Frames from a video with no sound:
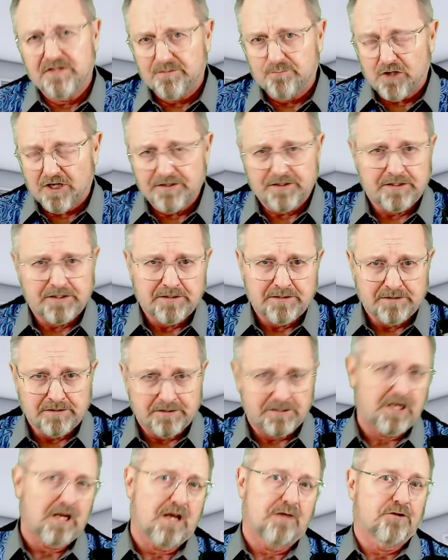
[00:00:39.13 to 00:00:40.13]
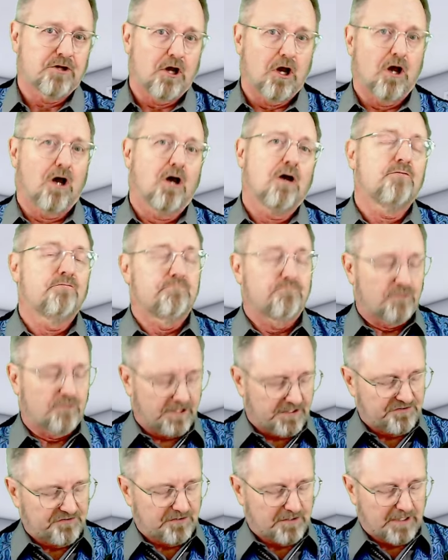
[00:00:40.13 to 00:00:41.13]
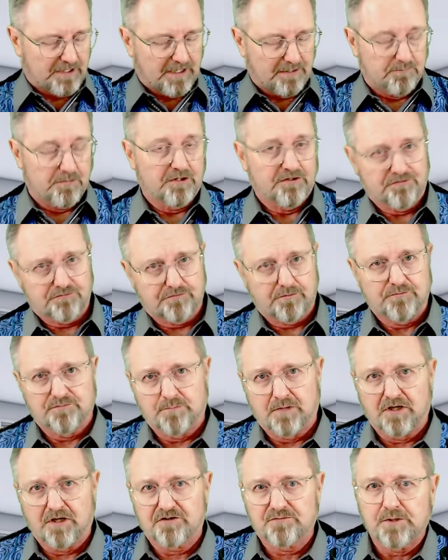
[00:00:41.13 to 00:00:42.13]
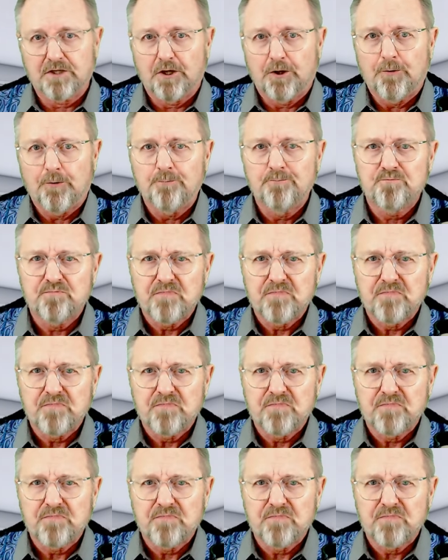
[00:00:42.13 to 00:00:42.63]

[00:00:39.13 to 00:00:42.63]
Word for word: Brendan Kavanagh, links to that in my description box below.